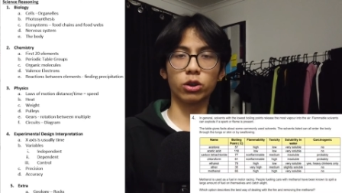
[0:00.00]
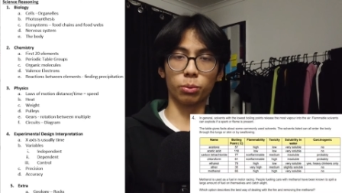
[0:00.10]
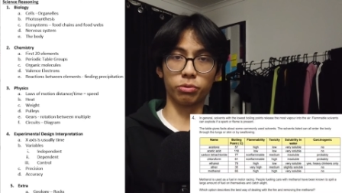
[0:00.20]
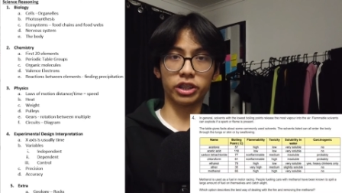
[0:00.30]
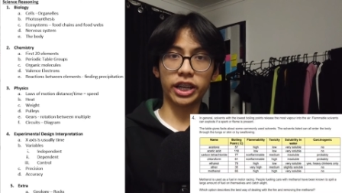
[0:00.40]

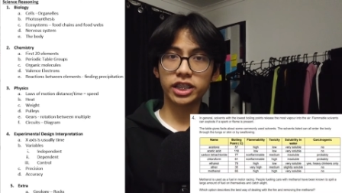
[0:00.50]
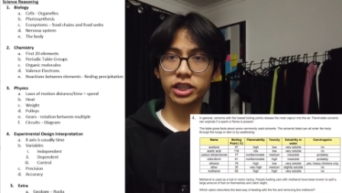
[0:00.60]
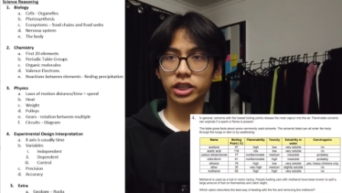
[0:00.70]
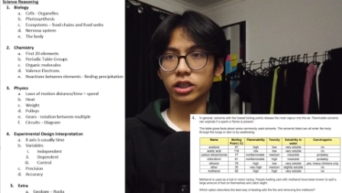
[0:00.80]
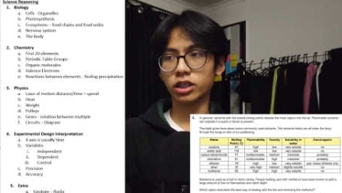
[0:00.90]

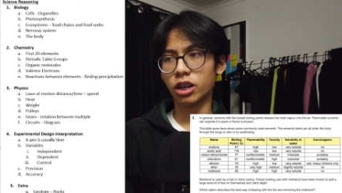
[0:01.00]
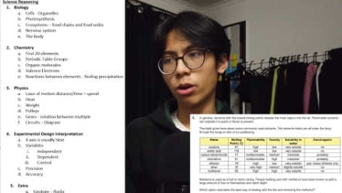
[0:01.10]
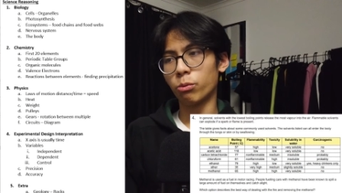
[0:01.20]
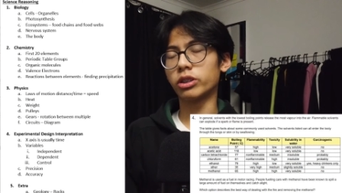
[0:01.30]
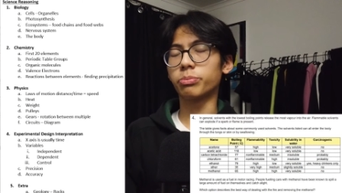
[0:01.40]
interpretation,
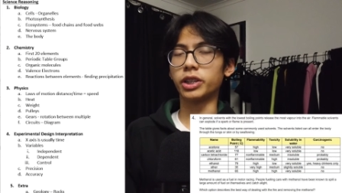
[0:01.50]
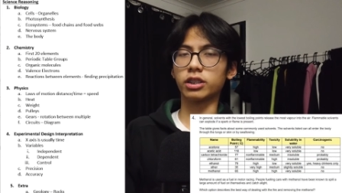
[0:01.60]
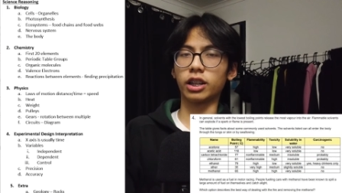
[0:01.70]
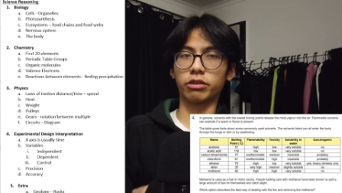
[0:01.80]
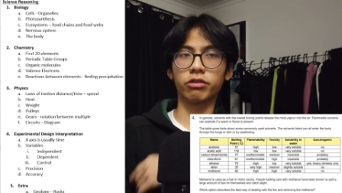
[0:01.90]
which
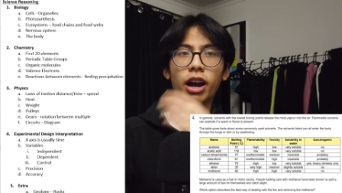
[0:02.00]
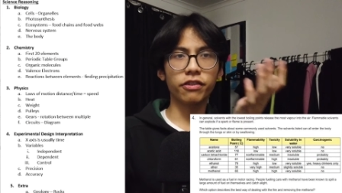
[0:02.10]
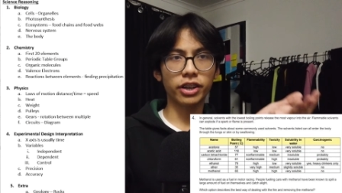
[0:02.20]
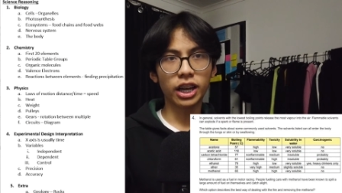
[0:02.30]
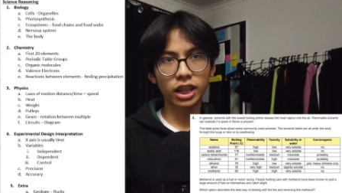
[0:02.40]
means like
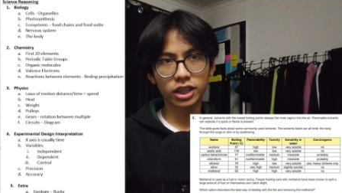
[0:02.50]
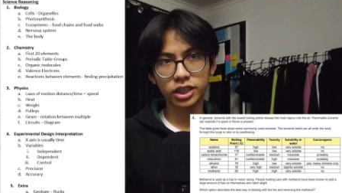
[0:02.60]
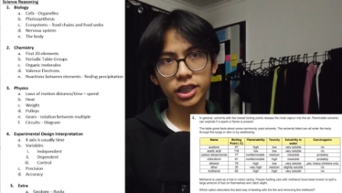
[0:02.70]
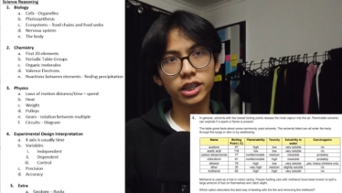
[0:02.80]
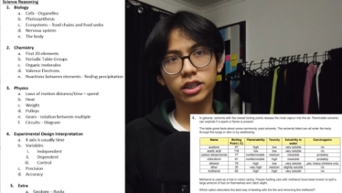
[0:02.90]
graph
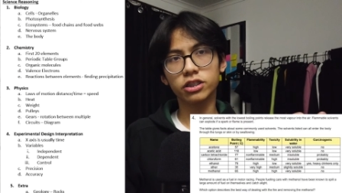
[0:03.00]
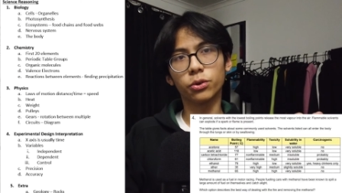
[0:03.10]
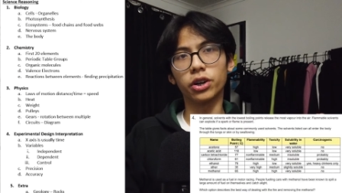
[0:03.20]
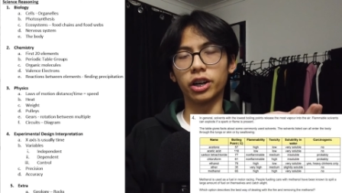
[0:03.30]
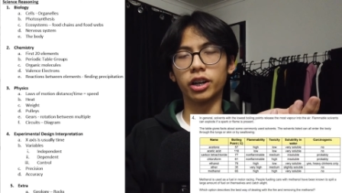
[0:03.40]
analysis
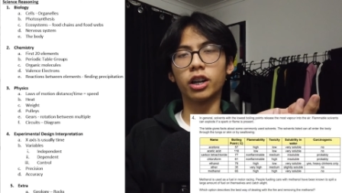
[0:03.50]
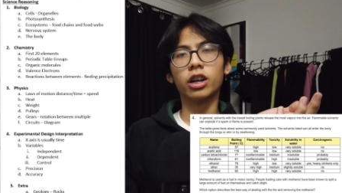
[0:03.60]
or